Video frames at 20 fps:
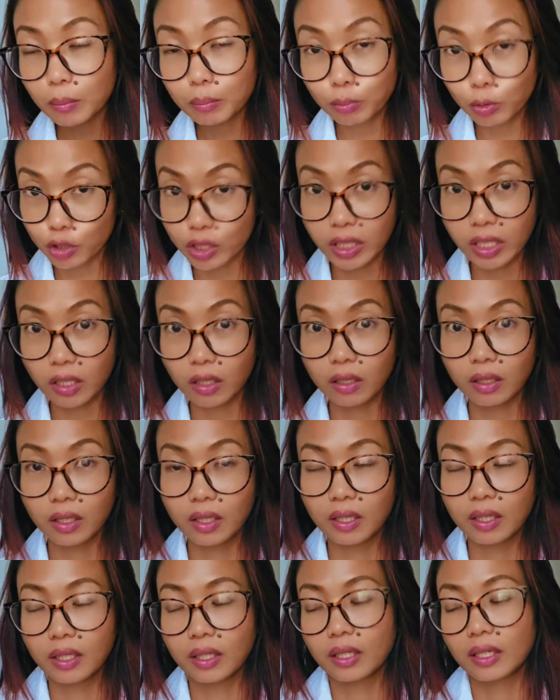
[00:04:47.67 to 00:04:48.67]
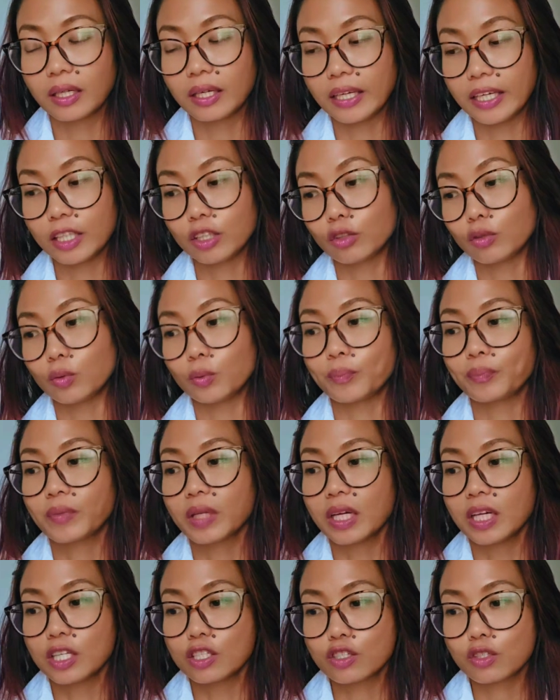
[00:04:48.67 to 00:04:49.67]
putting into.
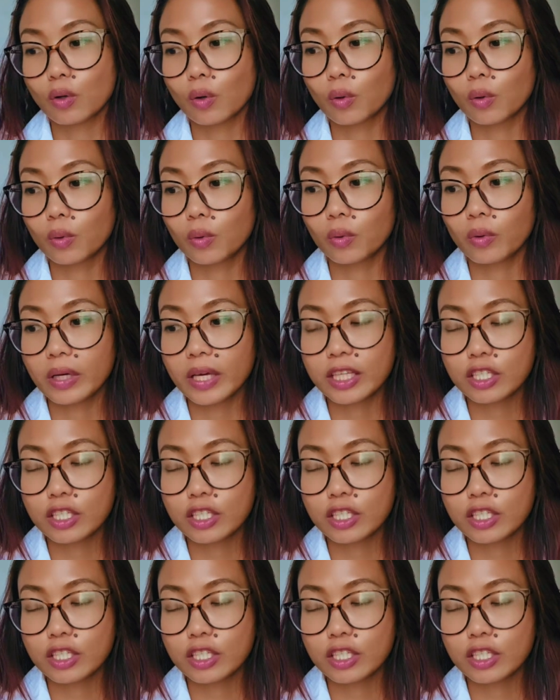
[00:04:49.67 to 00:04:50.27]
So